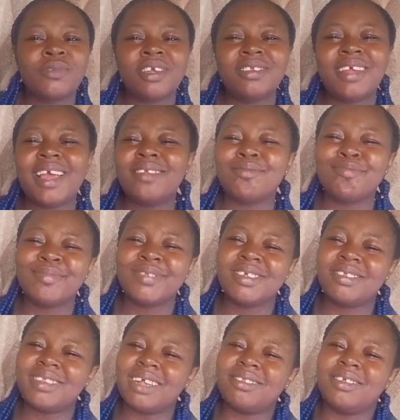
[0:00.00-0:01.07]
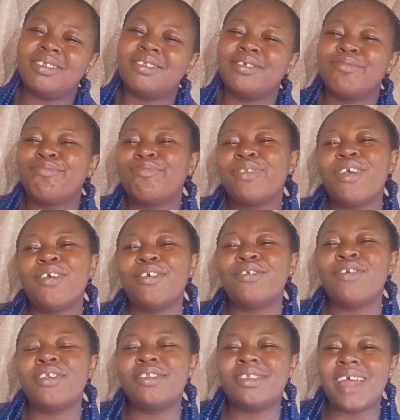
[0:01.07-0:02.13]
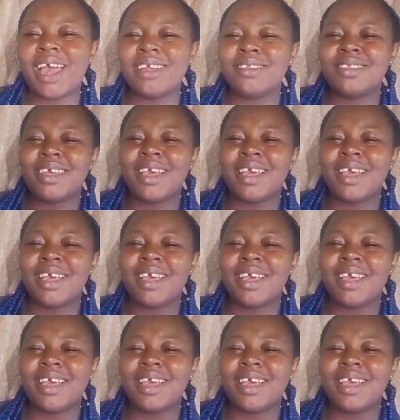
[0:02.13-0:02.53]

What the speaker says: then start it. Roadside